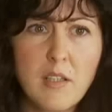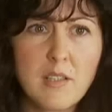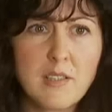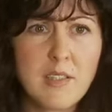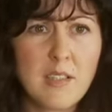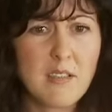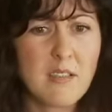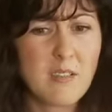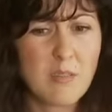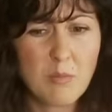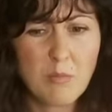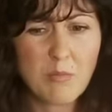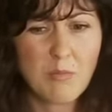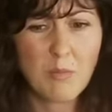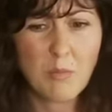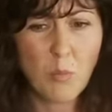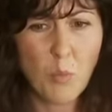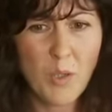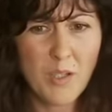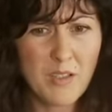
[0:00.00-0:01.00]
I said,
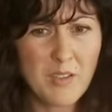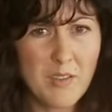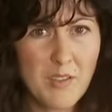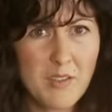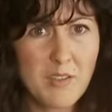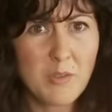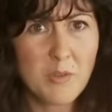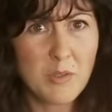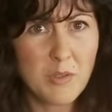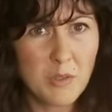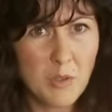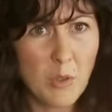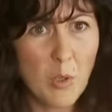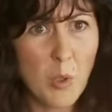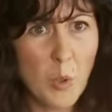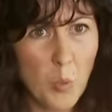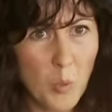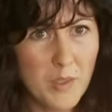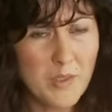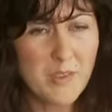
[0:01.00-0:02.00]
"Well, do you
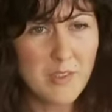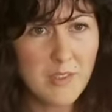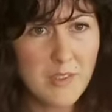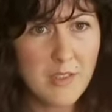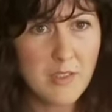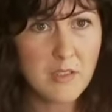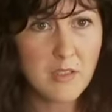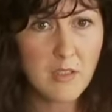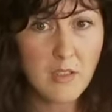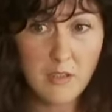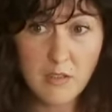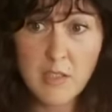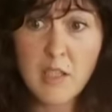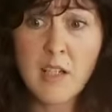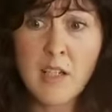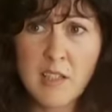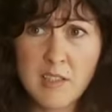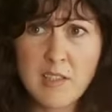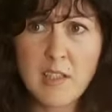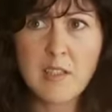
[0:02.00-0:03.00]
know what it is?"
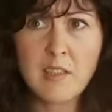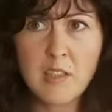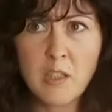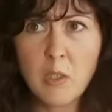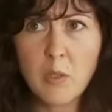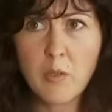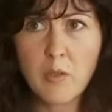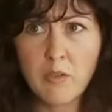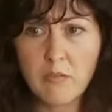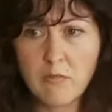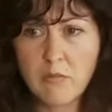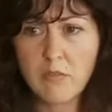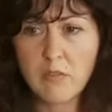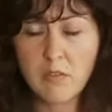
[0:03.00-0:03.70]
"Yes, I know."